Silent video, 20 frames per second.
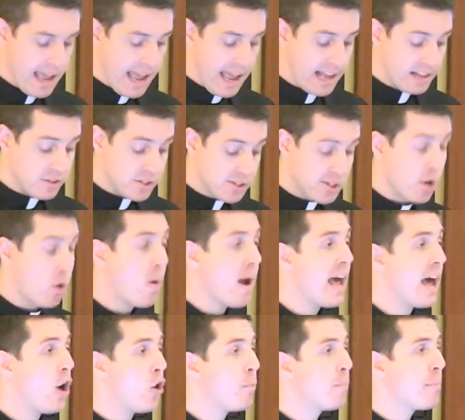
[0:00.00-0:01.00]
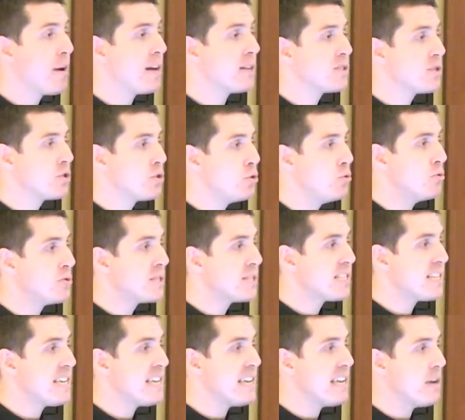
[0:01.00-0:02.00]
And so help us to
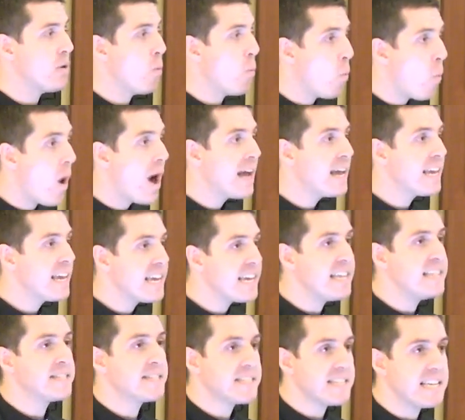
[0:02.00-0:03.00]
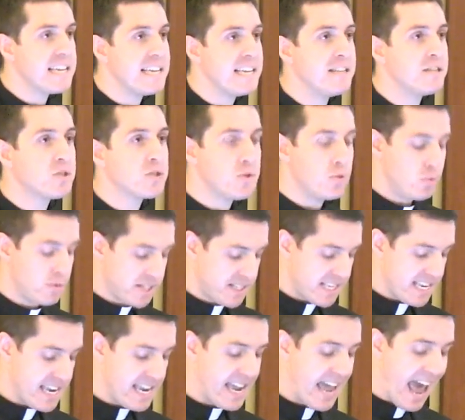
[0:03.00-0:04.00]
see what he sees, to
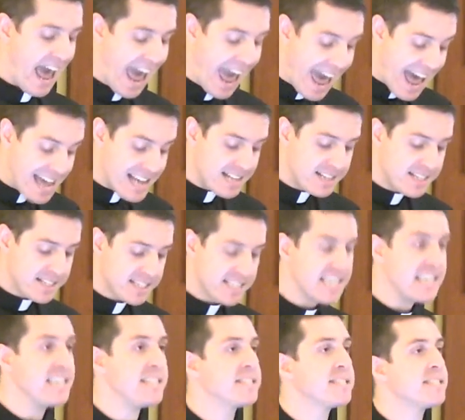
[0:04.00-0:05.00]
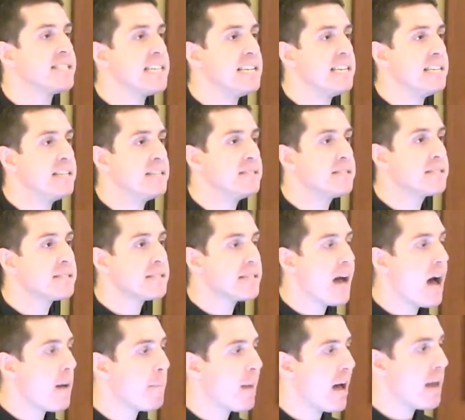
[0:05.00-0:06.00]
see as he sees,
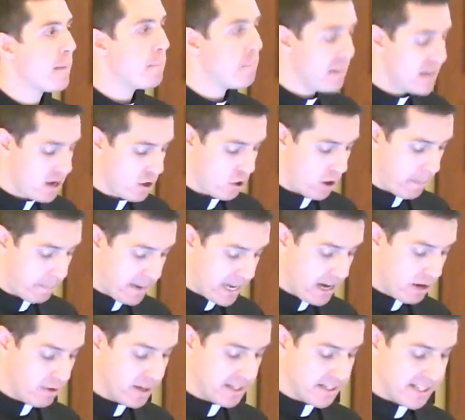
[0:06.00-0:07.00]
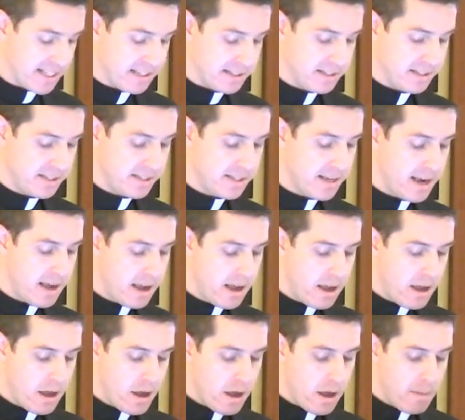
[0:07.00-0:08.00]
not by mere appearances,
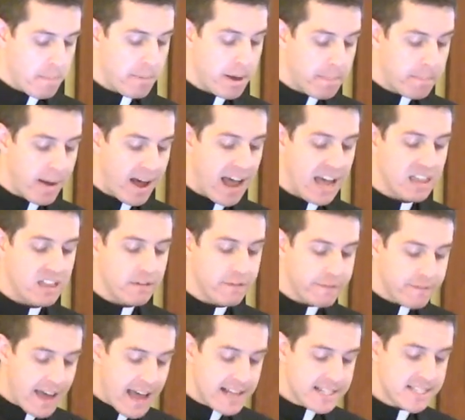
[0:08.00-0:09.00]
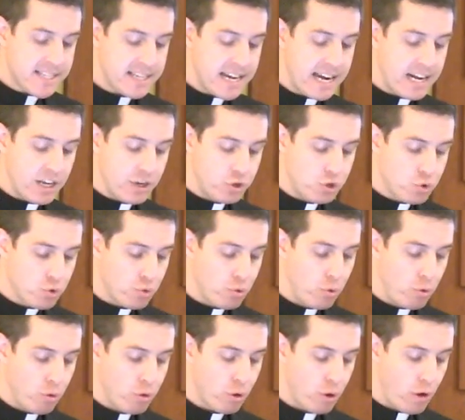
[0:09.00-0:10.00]
but by the fascinating
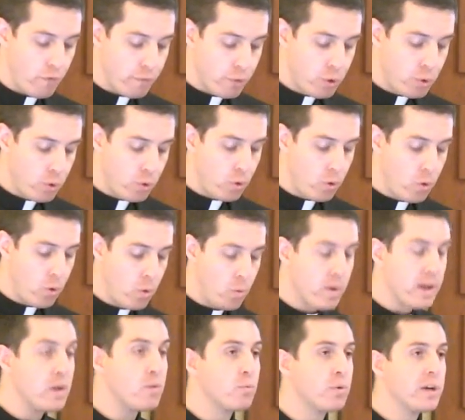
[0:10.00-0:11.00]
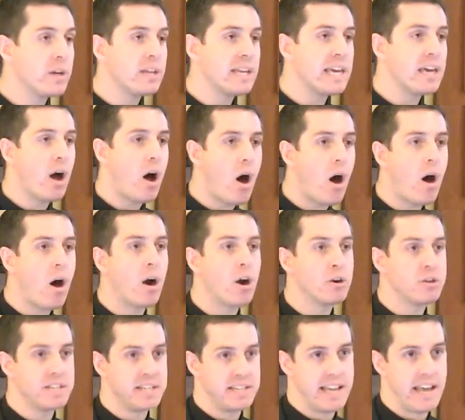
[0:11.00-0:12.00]
truth of who we really
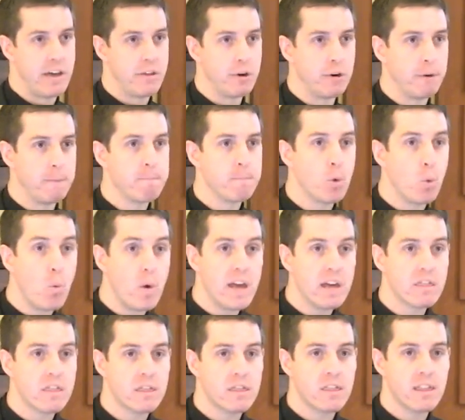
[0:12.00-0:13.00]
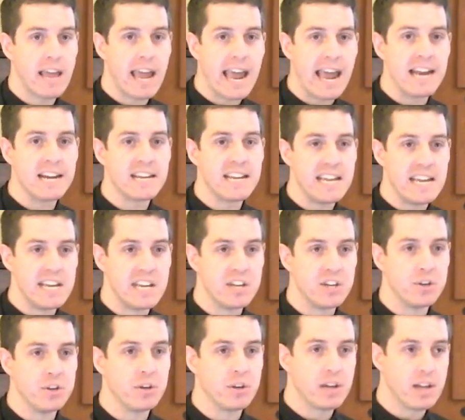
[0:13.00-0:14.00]
are together, with and
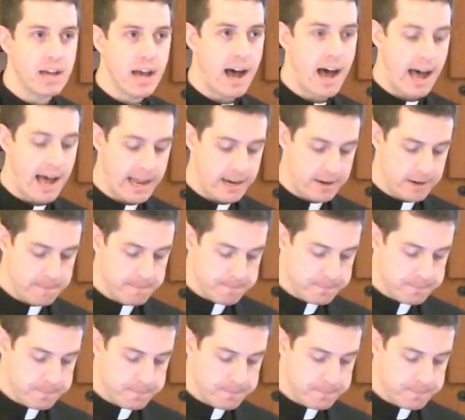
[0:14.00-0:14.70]
in God.